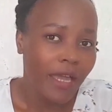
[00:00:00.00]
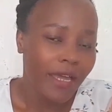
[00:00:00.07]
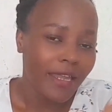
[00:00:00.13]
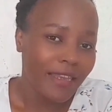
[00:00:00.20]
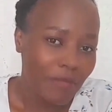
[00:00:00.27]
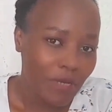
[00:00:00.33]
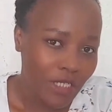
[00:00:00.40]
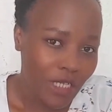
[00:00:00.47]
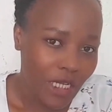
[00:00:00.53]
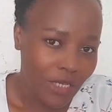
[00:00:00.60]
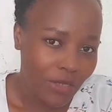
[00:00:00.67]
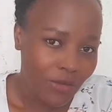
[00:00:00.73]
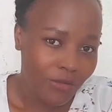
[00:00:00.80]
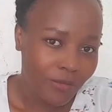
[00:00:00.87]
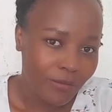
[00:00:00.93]
And let me tell
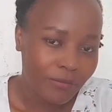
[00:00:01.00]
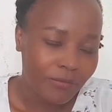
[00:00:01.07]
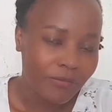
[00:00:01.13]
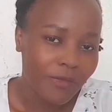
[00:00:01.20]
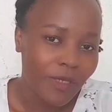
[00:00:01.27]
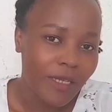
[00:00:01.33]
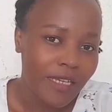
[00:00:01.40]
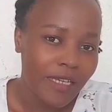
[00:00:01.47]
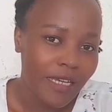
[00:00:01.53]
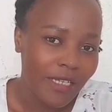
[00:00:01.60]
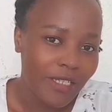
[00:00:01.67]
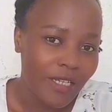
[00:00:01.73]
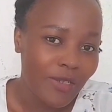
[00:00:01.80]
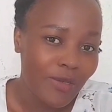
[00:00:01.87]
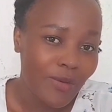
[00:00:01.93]
you, the
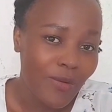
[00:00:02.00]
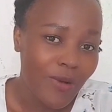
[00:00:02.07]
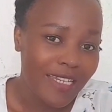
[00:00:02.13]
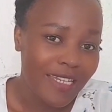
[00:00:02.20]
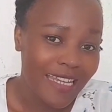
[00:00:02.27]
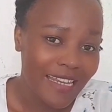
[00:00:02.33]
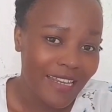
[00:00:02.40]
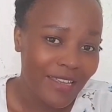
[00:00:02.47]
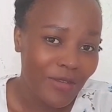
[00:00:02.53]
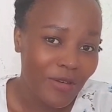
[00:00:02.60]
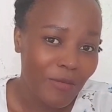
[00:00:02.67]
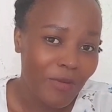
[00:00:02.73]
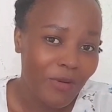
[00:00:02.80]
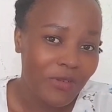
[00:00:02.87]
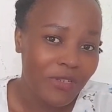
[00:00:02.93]
agents who are telling you
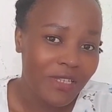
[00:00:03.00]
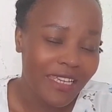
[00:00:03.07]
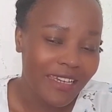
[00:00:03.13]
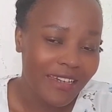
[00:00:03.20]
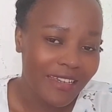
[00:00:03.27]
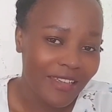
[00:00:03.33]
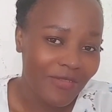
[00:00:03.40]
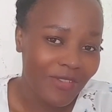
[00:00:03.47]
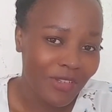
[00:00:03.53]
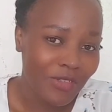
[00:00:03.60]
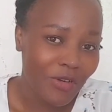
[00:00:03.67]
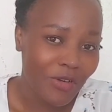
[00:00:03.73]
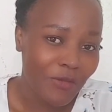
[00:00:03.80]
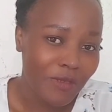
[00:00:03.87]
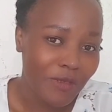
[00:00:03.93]
about caregiving
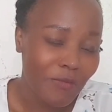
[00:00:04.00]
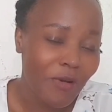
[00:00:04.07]
jobs,